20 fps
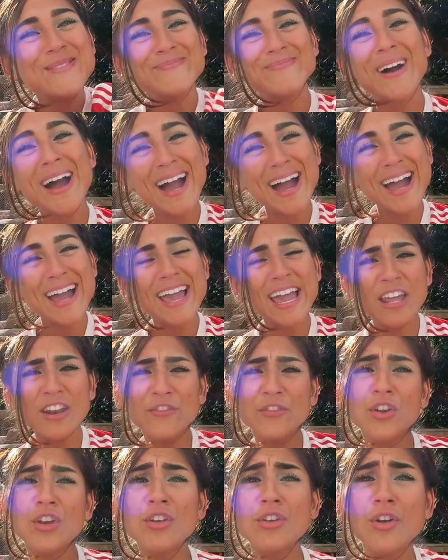Bye! And
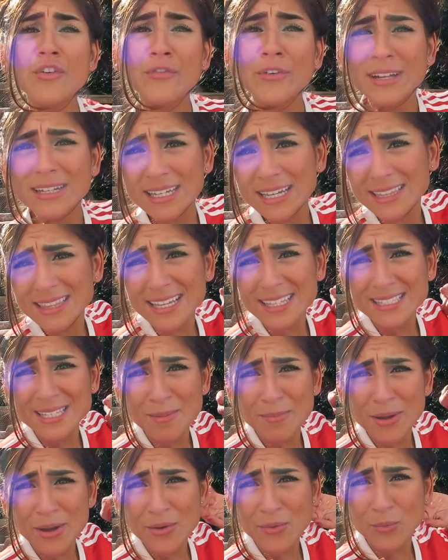if you're new, don't forget to hit that
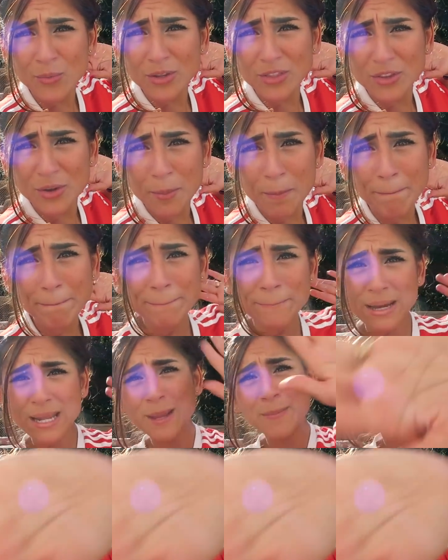sub button with your bunny